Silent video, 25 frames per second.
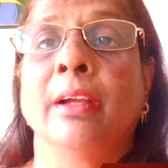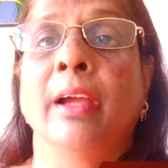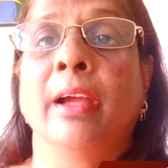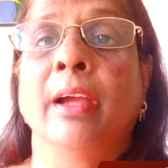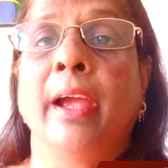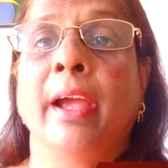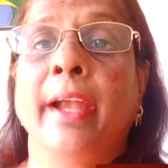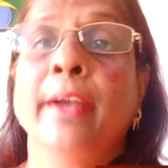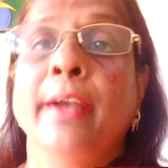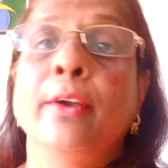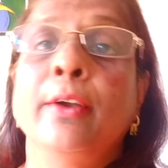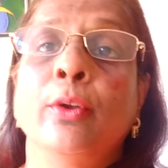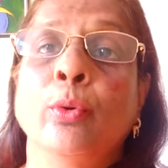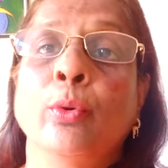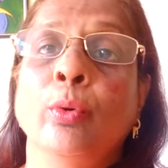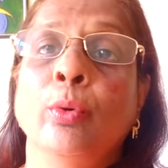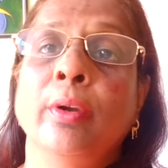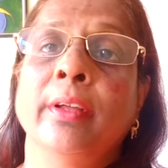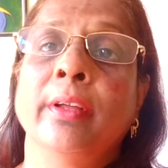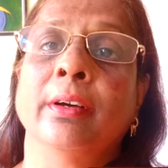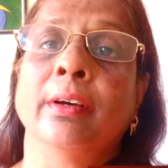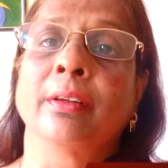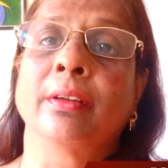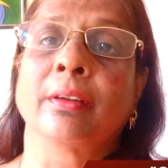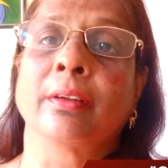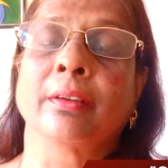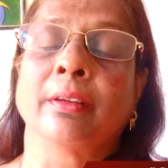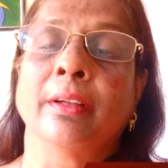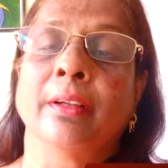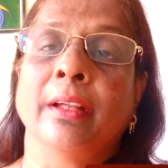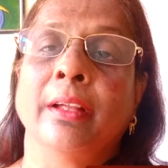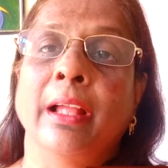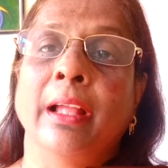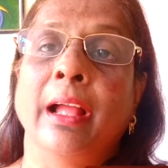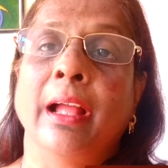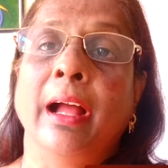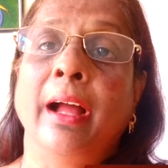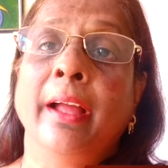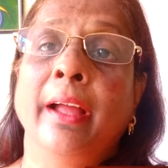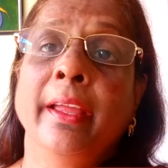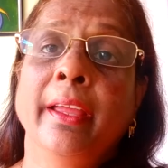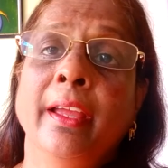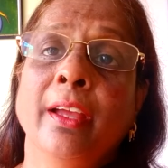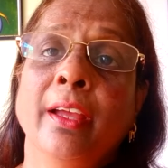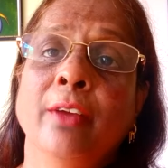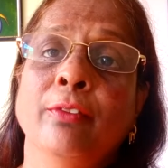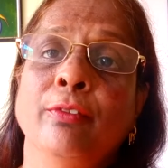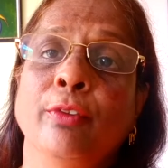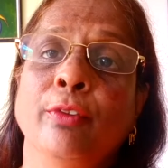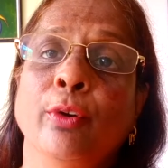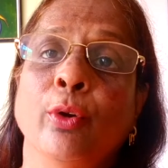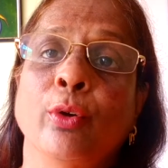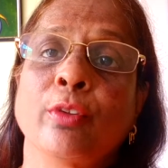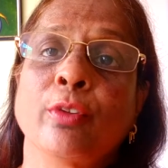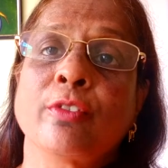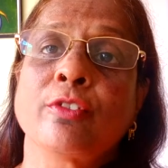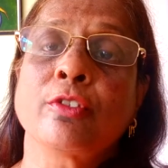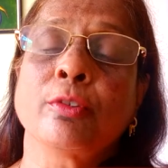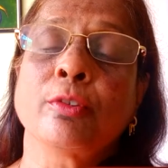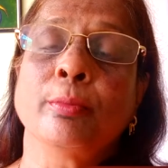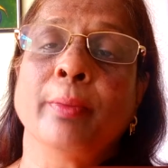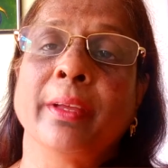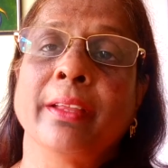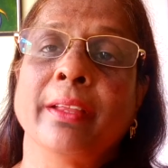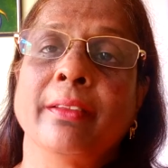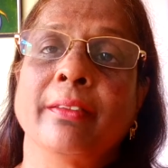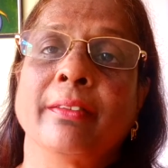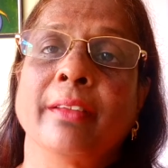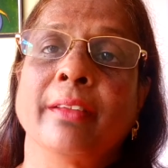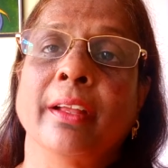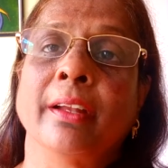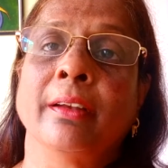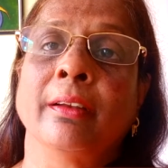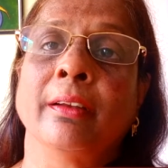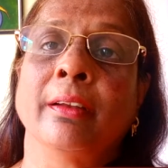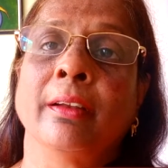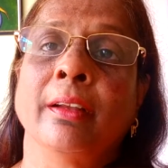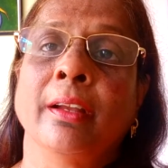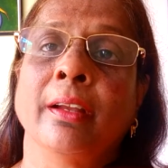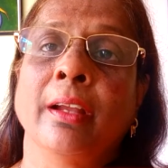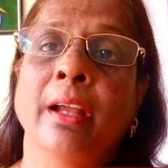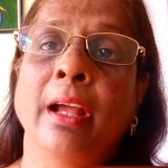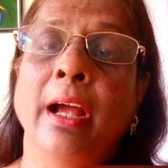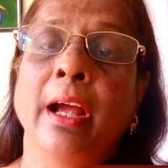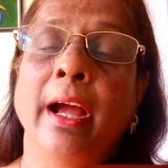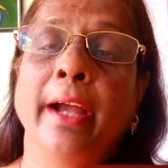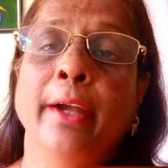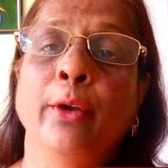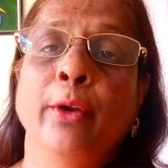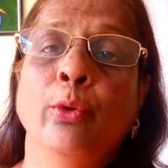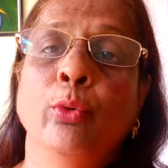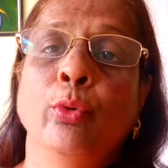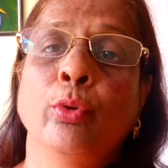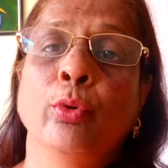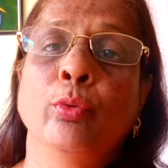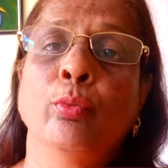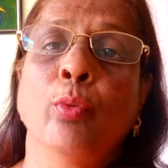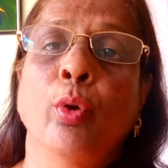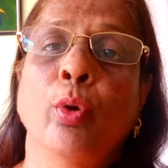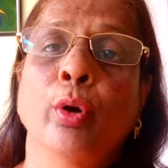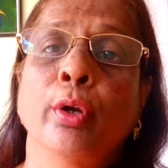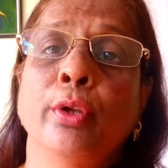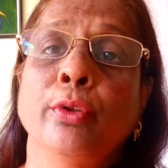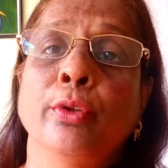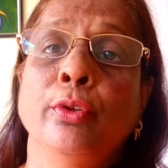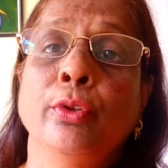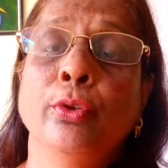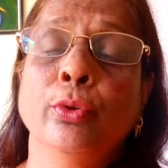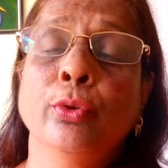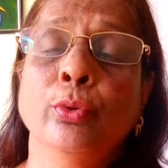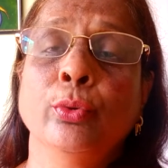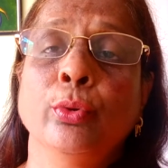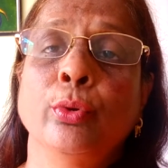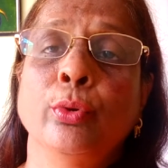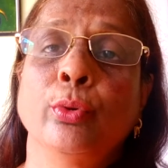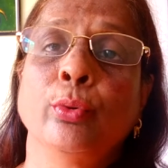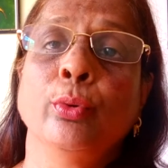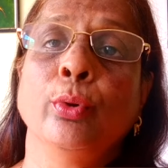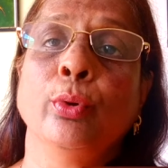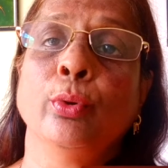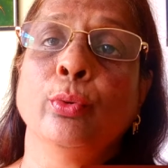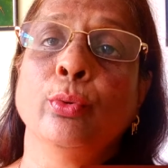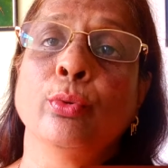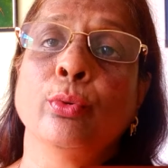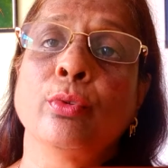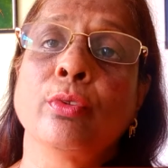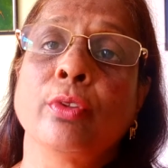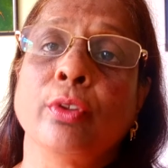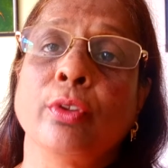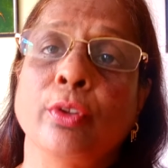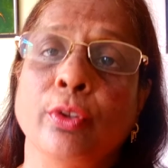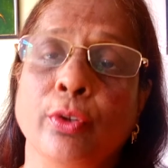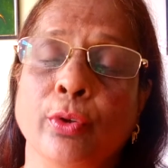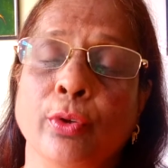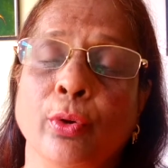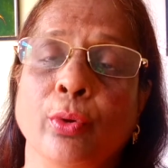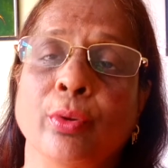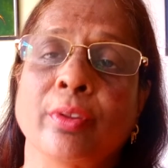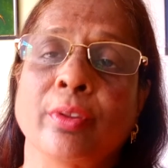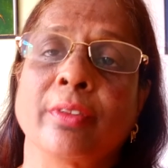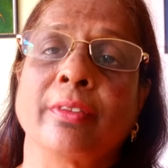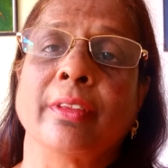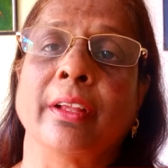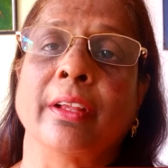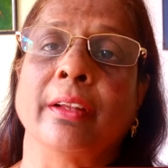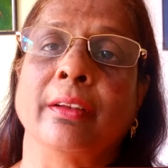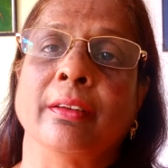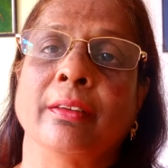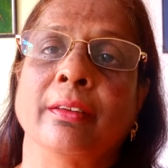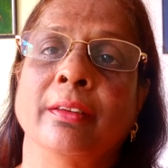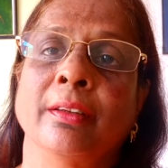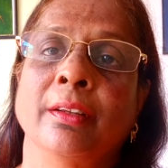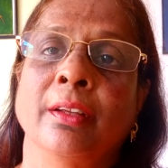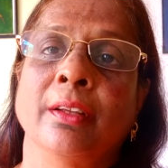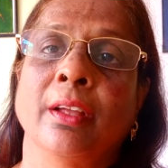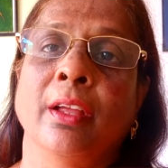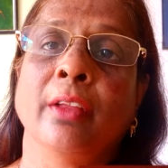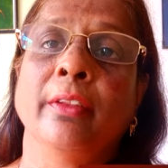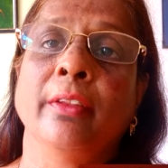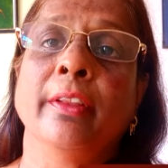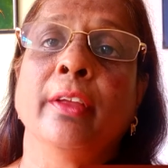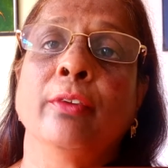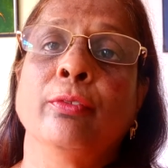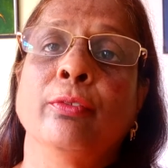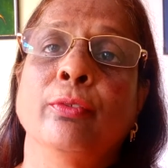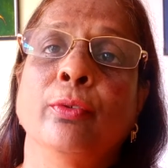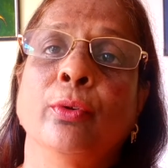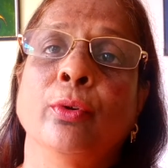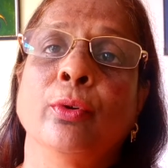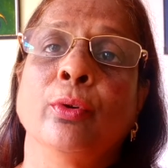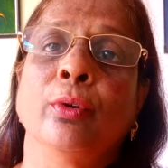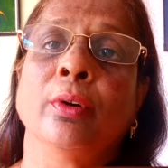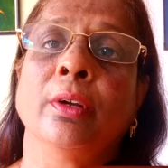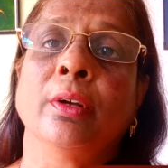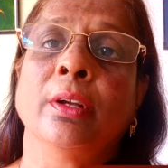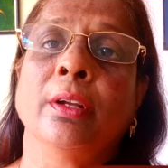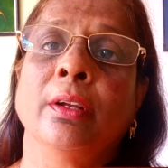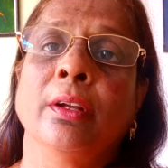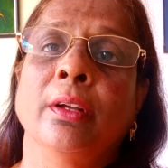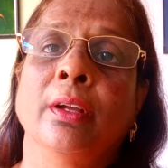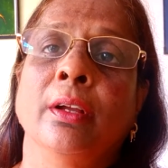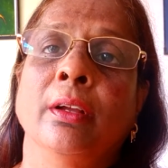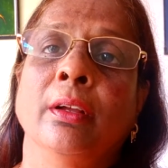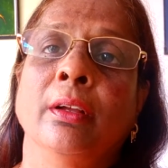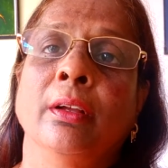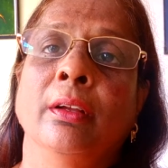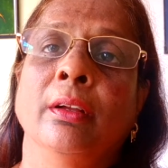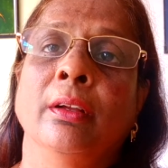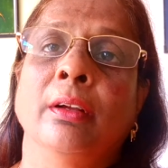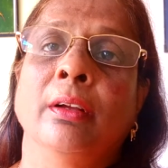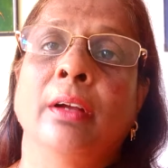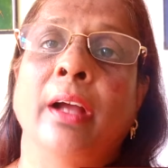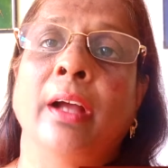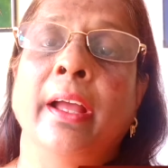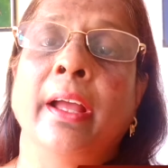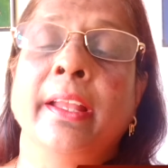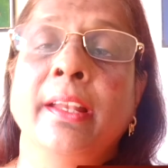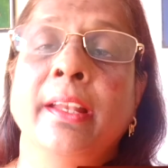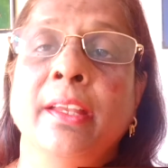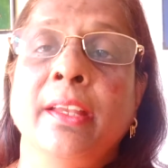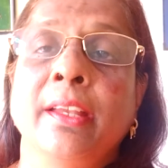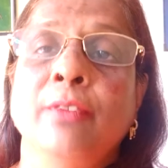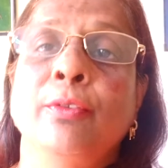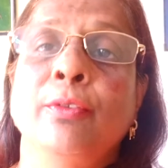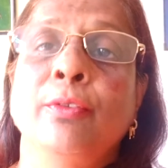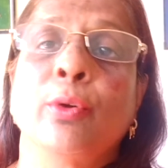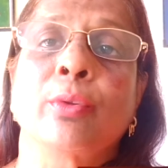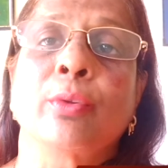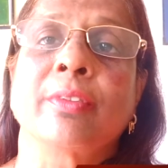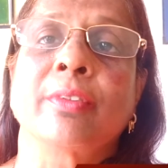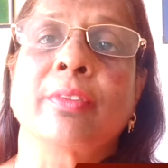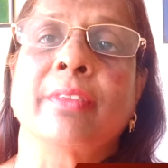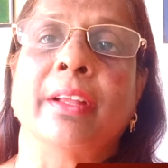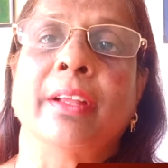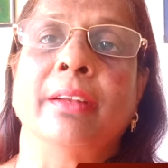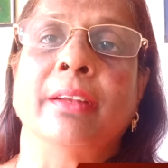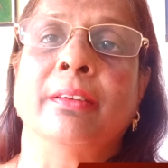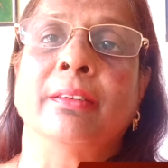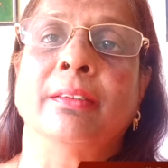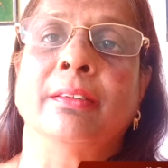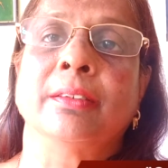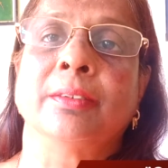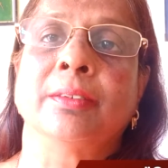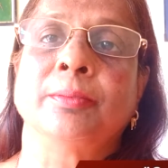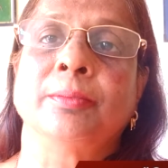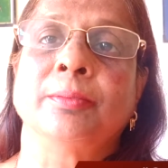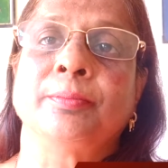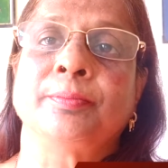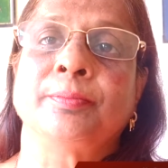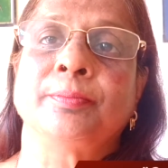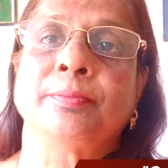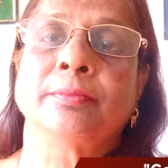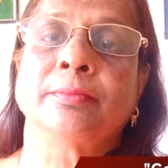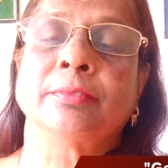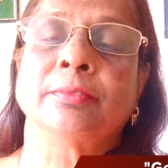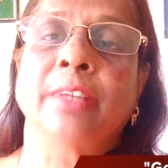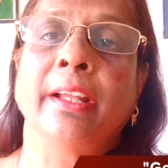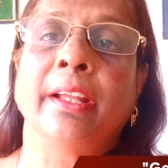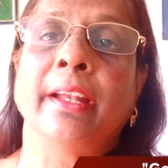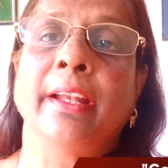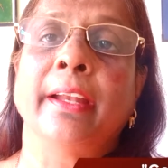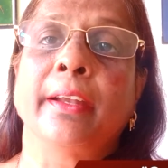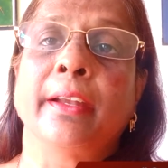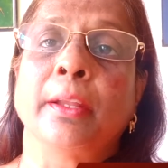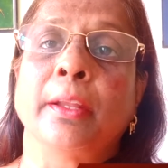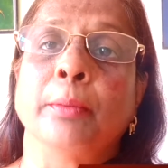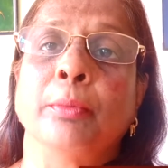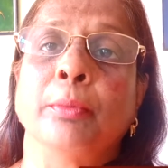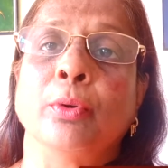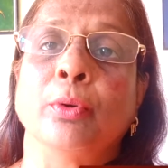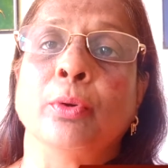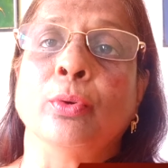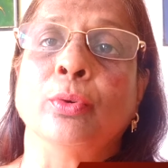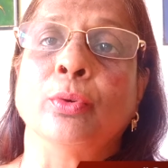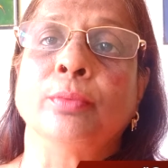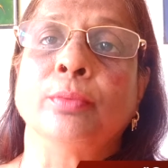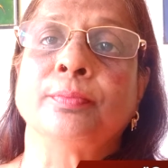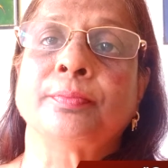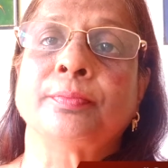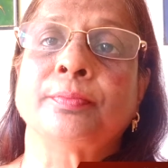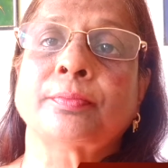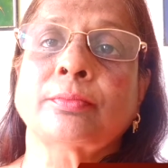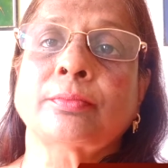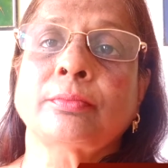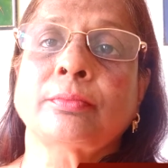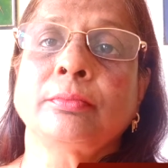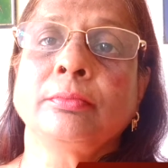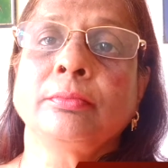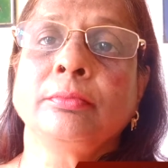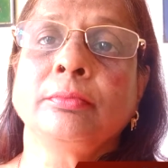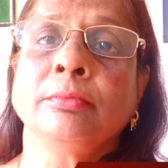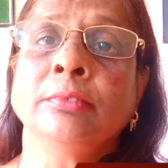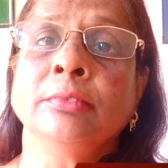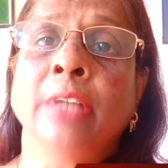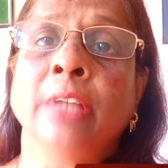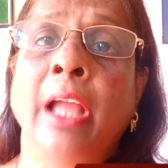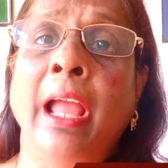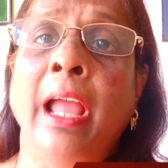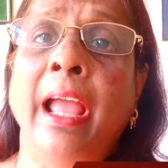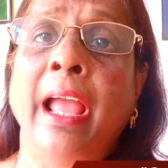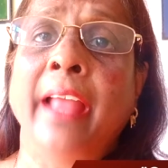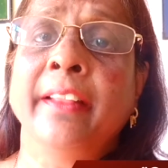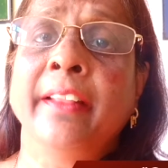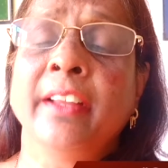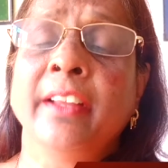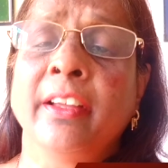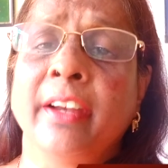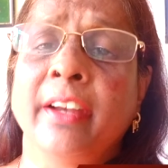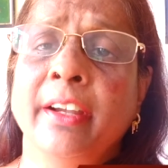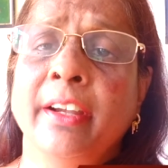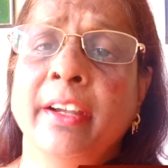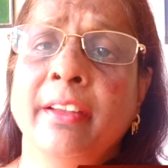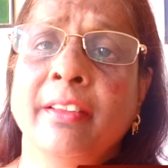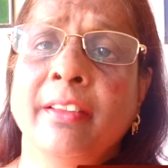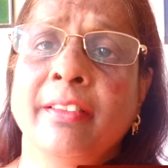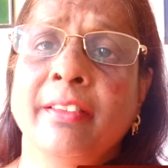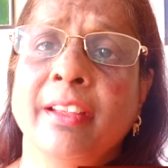and told her, "I have lost my son. I don't want you to lose your son. Therefore, I leave your son and let him go." And the greatest